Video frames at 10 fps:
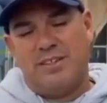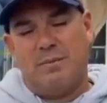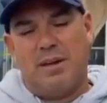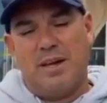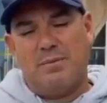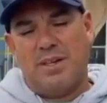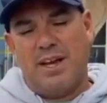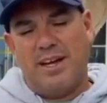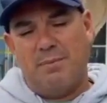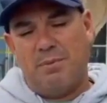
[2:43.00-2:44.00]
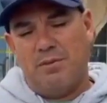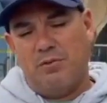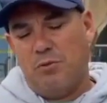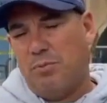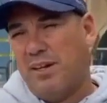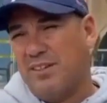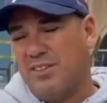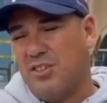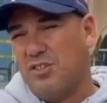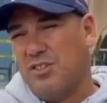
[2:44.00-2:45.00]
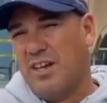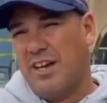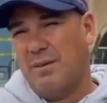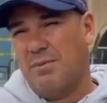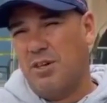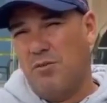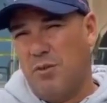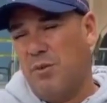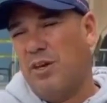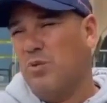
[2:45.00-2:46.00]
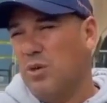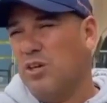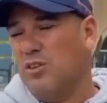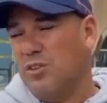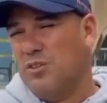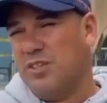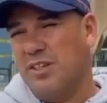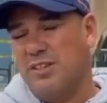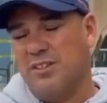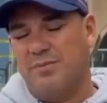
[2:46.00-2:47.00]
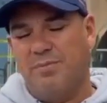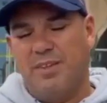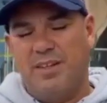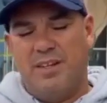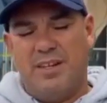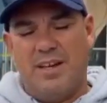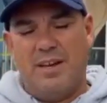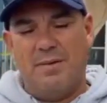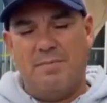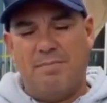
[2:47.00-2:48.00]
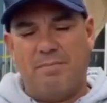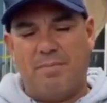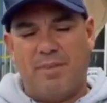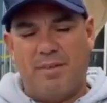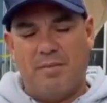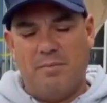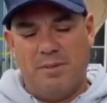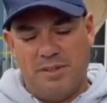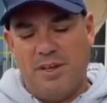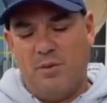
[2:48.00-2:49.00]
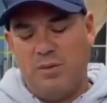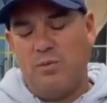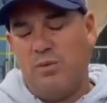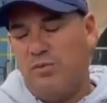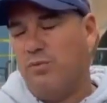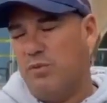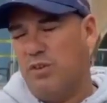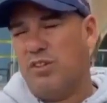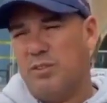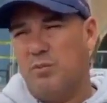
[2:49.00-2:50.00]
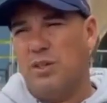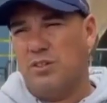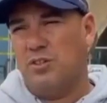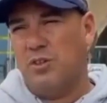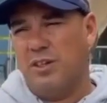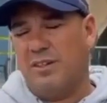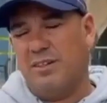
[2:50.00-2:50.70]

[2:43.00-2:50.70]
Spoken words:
some games lined up and a few practice sessions lined up that hopefully we can work on those skills. But yeah, we've got some work to do.